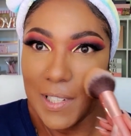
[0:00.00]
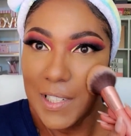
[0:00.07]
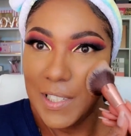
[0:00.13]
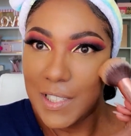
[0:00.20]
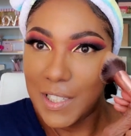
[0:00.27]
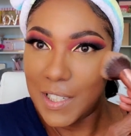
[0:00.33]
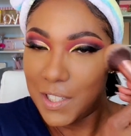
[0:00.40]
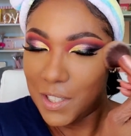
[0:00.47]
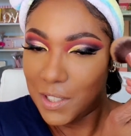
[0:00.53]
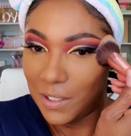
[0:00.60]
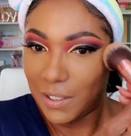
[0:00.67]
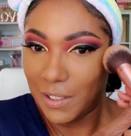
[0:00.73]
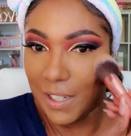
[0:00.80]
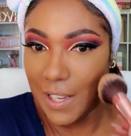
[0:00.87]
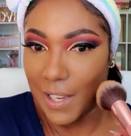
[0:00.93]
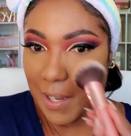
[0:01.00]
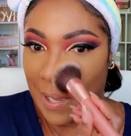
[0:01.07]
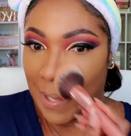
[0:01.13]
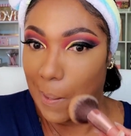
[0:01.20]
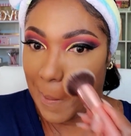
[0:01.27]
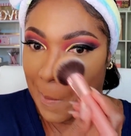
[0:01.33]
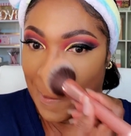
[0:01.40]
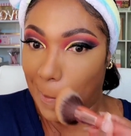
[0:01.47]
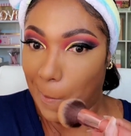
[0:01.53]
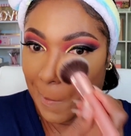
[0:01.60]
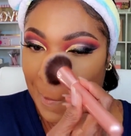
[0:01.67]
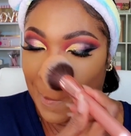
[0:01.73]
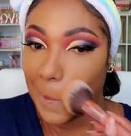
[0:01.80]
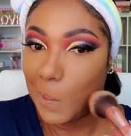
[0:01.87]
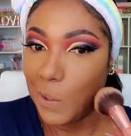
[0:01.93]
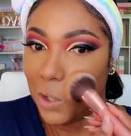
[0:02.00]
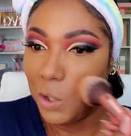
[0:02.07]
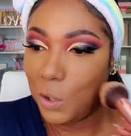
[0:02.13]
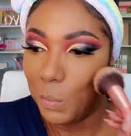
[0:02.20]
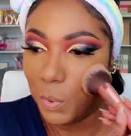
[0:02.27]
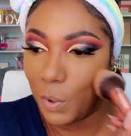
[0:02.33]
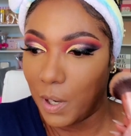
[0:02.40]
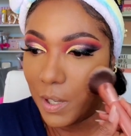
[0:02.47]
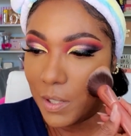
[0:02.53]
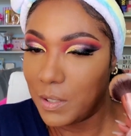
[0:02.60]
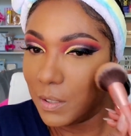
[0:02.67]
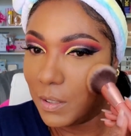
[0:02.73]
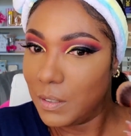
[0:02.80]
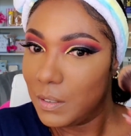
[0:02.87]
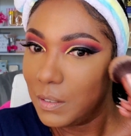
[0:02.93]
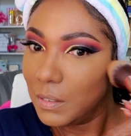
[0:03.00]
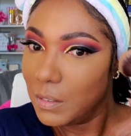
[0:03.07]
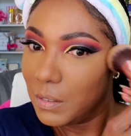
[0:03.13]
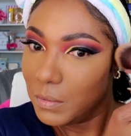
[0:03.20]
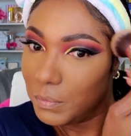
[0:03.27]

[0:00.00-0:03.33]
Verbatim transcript: unintentionally I got a new bronzer